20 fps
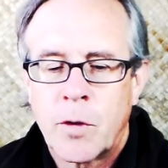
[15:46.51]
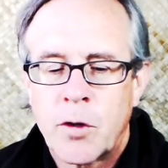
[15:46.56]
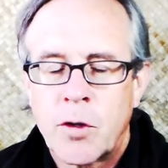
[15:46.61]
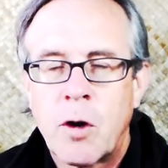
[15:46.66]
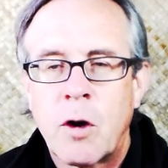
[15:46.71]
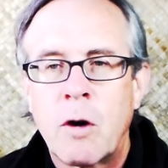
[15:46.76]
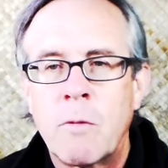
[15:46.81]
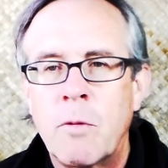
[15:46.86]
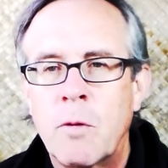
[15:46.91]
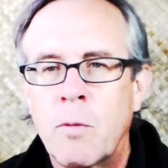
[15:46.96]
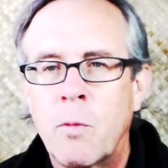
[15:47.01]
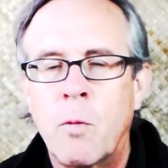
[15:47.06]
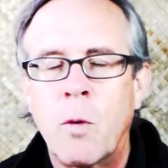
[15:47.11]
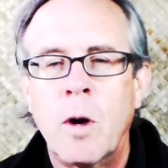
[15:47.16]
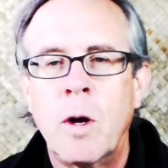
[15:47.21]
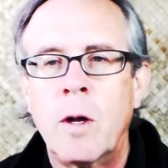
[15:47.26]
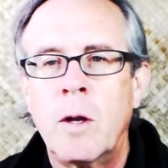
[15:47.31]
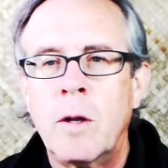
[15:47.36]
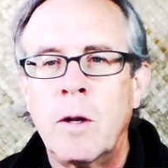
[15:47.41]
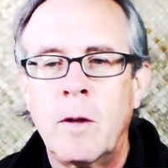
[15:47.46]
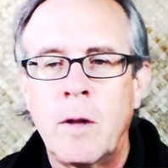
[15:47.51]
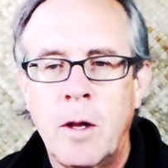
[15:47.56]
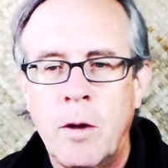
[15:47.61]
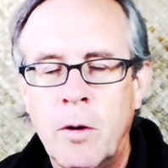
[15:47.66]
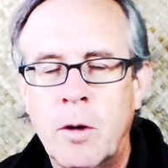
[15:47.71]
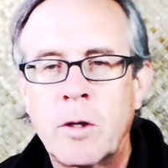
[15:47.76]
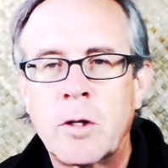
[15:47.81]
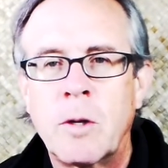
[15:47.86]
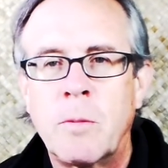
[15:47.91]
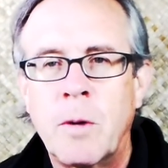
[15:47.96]
Start with one, they
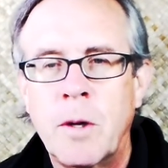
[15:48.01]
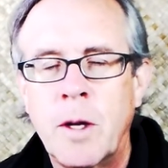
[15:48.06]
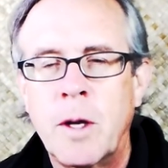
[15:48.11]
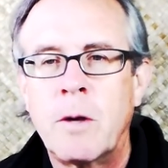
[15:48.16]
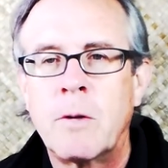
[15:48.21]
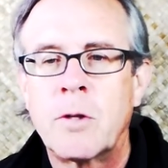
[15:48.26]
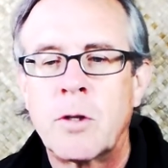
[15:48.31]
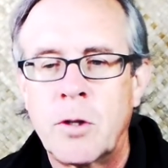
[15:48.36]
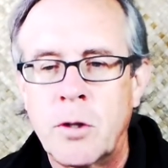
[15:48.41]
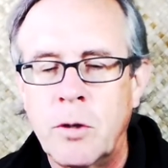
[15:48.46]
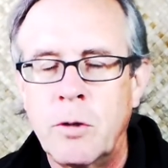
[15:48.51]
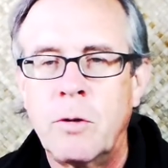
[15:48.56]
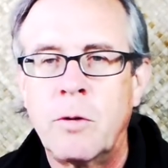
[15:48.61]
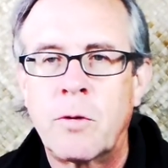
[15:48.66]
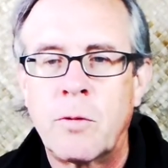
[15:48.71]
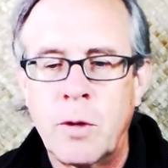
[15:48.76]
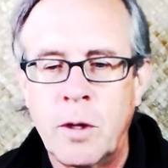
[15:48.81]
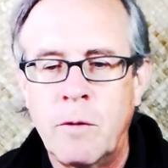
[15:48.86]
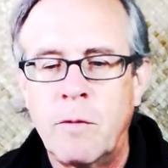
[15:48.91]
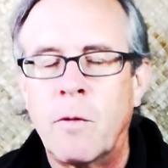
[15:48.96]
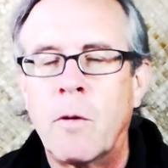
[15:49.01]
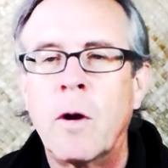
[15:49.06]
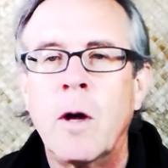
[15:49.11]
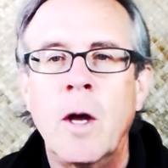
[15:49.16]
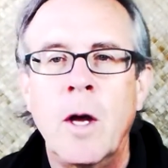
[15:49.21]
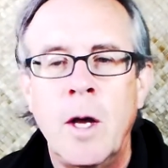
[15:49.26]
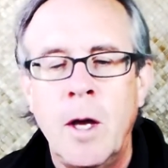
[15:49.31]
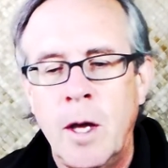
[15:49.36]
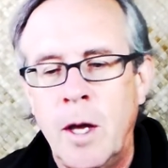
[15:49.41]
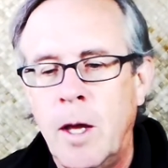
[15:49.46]
hook someone else, two, three, four,
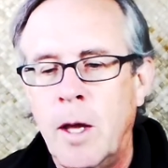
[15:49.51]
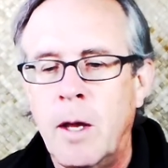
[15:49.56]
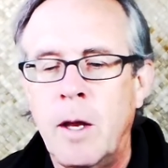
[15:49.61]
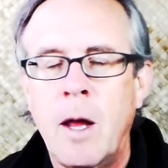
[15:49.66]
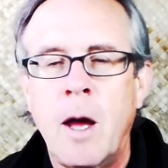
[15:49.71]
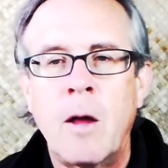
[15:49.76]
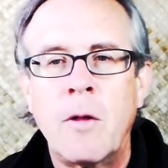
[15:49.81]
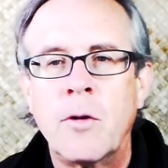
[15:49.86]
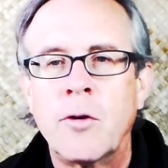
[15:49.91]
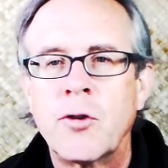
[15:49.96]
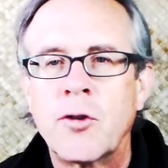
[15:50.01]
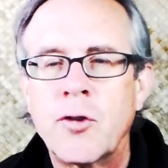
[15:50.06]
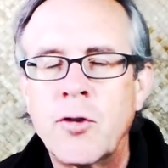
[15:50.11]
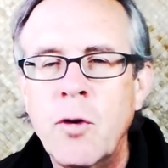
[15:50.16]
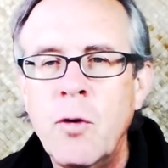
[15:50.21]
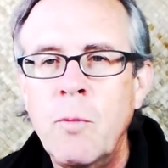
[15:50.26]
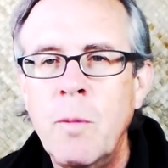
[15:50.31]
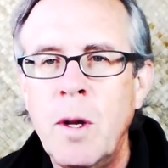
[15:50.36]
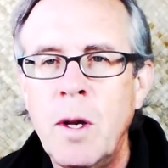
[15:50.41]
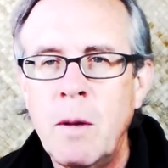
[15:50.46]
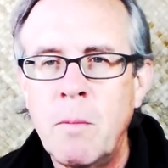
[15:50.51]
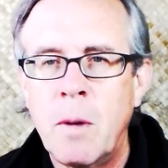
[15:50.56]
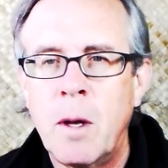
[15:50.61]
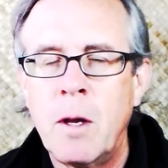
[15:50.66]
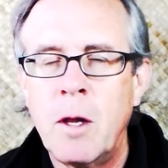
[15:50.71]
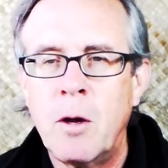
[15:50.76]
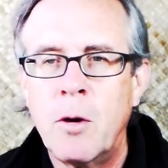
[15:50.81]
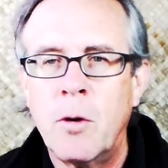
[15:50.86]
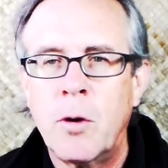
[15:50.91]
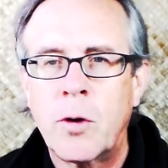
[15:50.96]
and now there's so many,
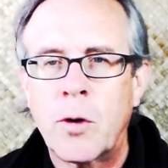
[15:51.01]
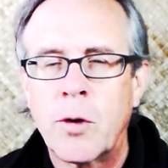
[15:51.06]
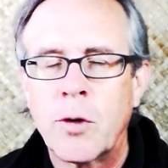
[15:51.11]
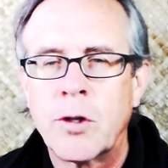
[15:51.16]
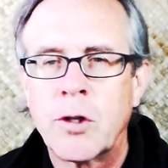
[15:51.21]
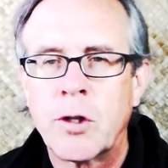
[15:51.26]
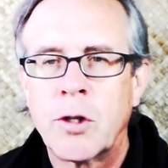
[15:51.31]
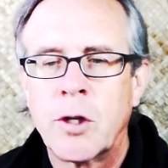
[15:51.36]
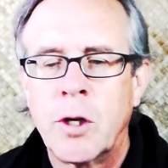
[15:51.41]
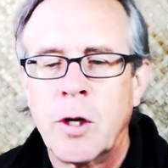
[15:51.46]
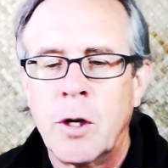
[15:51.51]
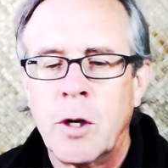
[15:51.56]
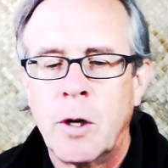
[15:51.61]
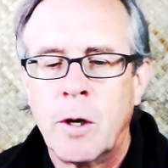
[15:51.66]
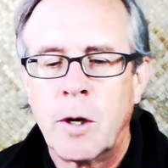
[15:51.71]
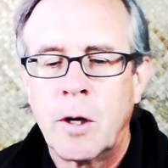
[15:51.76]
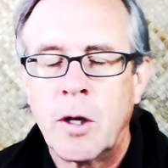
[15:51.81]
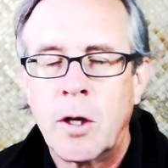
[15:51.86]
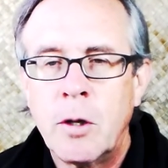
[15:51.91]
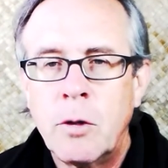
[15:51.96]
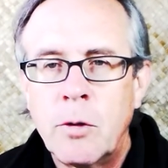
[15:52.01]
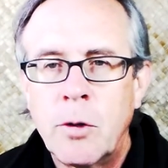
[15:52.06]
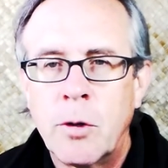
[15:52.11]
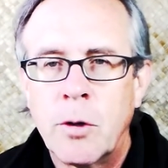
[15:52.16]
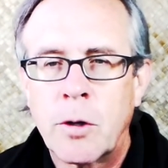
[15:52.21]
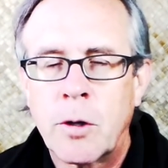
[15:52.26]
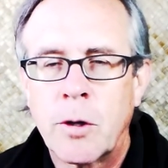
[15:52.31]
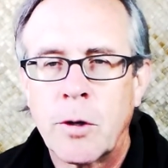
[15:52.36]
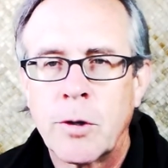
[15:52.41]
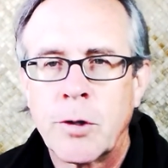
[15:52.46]
many hookers, guilt
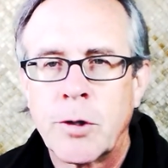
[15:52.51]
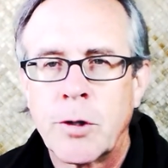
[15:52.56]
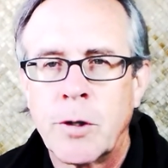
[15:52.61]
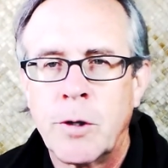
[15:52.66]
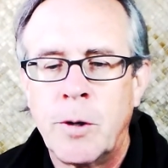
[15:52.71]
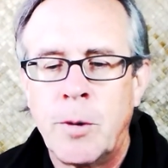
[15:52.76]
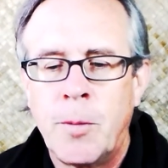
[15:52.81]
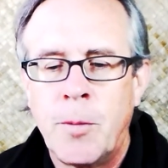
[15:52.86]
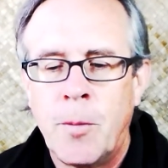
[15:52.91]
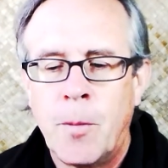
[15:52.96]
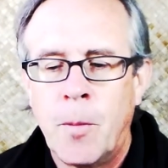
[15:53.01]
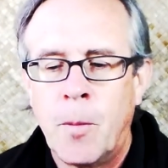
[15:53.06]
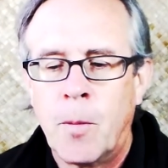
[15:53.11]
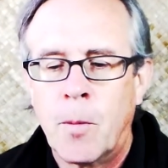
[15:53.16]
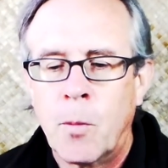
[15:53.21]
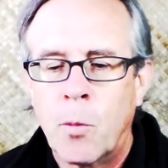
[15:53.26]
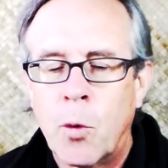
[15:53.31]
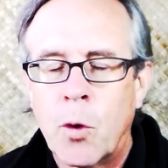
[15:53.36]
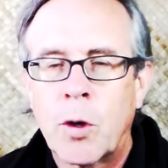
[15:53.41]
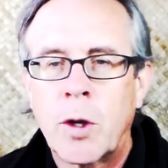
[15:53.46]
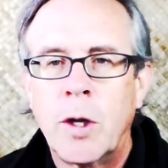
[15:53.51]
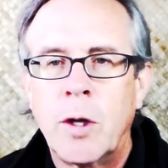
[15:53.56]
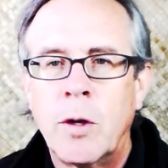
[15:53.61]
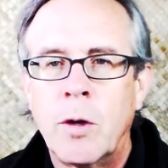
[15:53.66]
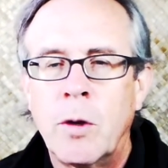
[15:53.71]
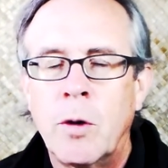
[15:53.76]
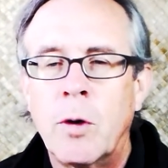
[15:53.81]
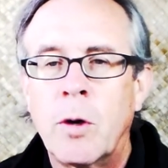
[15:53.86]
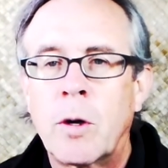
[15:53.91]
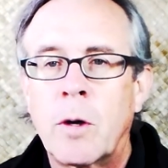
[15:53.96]
hookers,
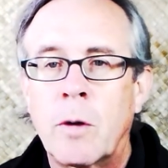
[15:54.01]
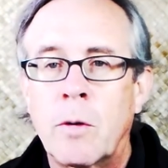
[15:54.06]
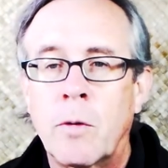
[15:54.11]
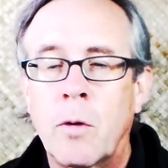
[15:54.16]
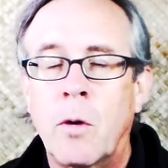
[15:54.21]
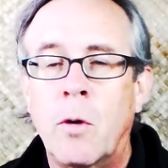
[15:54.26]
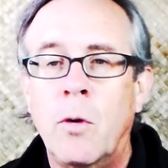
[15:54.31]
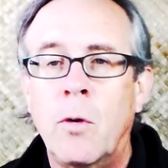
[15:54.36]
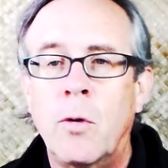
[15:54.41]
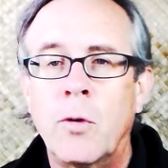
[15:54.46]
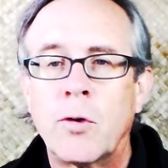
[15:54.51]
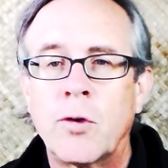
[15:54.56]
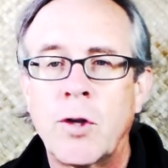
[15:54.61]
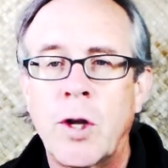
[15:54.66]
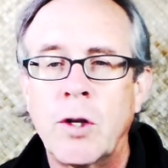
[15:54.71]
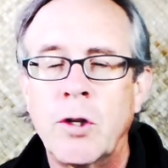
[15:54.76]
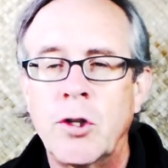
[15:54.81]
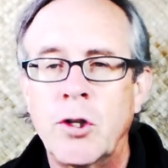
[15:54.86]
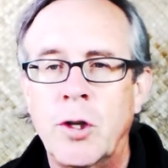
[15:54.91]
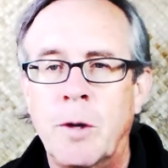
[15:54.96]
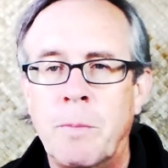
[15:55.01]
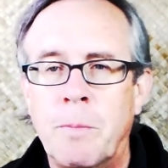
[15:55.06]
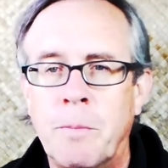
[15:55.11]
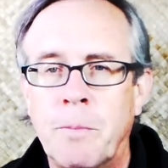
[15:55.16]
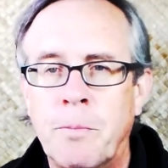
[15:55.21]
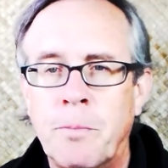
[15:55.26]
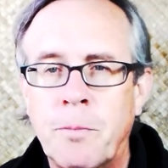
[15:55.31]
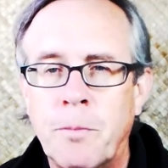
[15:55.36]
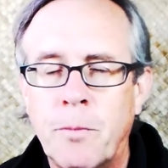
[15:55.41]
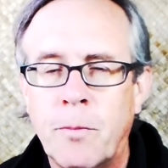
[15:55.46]
working to hook the whole sonship
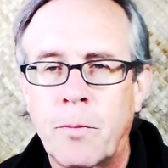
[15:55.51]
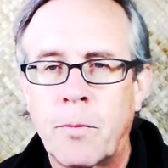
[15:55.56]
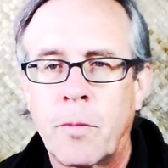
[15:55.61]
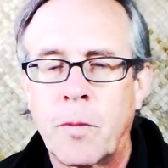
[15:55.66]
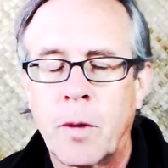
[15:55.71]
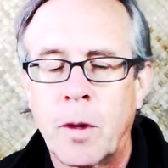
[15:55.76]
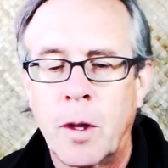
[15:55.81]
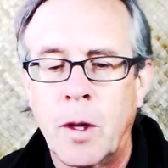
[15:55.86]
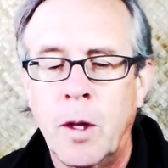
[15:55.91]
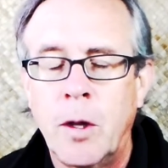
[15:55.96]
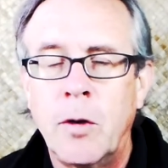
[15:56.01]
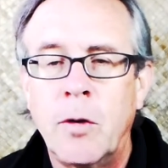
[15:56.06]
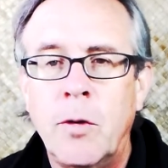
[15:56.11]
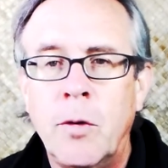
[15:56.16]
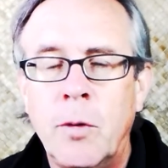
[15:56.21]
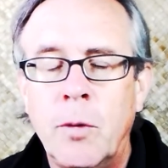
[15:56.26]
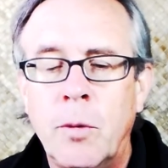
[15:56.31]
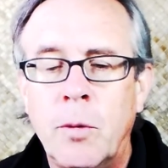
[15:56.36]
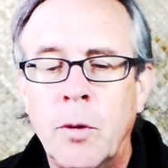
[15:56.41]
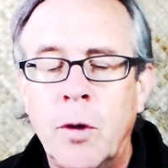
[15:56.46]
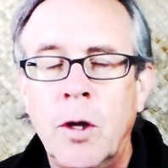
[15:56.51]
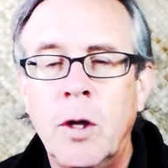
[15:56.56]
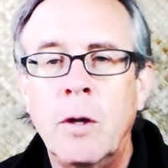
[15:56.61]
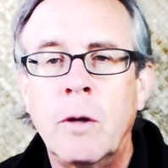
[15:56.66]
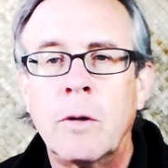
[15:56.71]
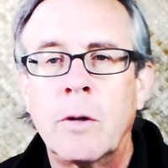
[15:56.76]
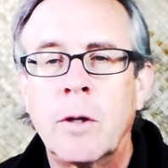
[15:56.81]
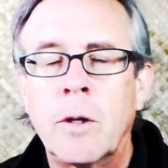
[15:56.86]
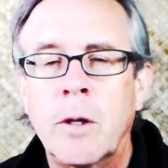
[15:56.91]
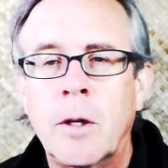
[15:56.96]
into
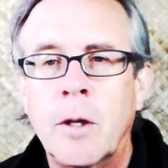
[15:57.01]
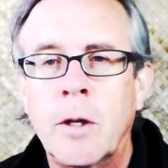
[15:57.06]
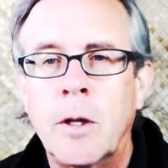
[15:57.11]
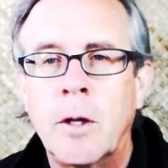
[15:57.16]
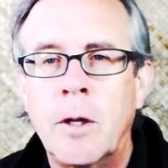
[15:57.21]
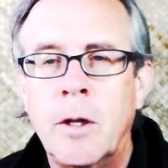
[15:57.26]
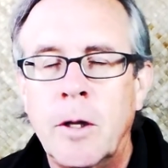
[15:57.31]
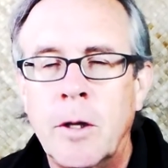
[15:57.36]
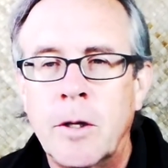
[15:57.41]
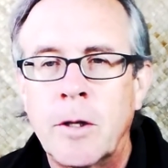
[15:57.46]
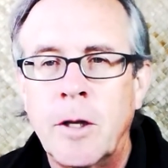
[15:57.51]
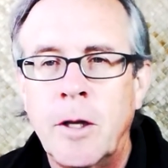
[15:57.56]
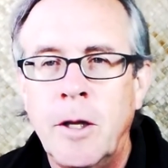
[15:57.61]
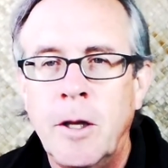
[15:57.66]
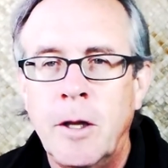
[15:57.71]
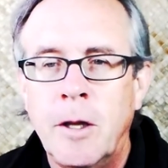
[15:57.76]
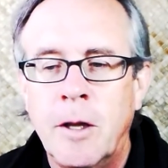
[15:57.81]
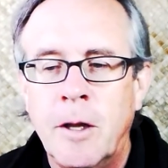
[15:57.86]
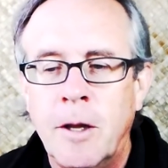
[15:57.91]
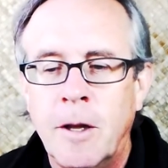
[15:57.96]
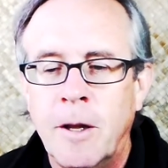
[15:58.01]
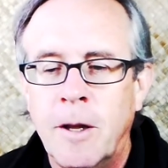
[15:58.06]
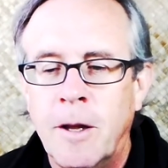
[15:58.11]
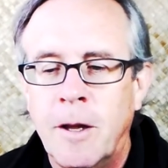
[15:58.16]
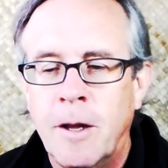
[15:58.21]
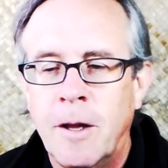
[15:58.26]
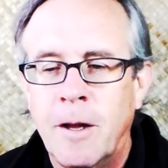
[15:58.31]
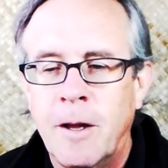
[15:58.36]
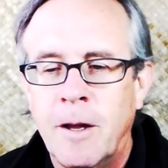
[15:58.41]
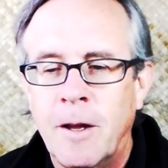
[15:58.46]
guilt, you see.
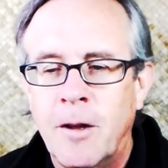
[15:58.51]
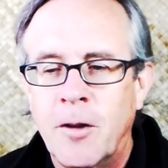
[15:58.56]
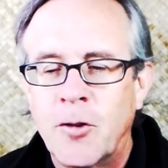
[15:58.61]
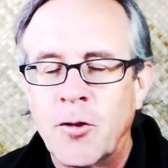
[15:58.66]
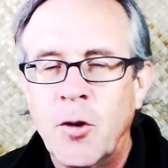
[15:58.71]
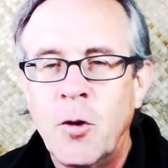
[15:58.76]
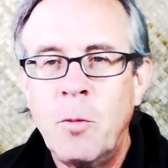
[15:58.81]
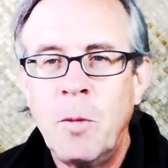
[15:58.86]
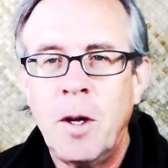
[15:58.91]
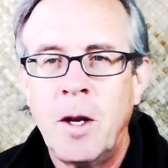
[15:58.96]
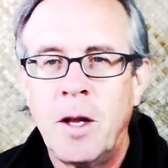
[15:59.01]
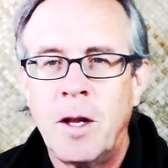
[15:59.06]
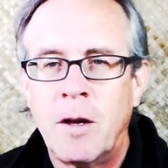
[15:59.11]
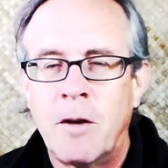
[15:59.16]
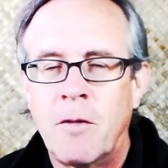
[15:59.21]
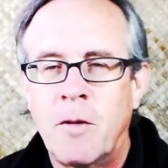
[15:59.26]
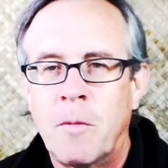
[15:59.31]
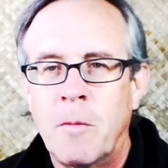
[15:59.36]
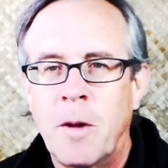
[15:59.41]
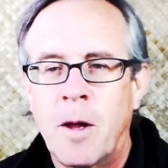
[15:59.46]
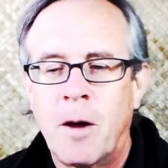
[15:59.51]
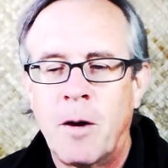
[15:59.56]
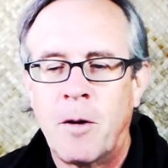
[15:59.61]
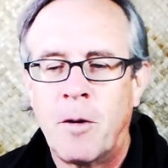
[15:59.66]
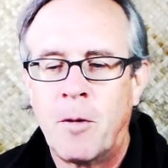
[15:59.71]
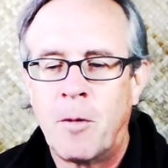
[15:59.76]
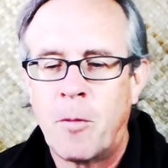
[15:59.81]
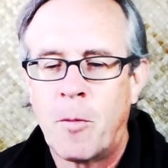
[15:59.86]
So many of them now.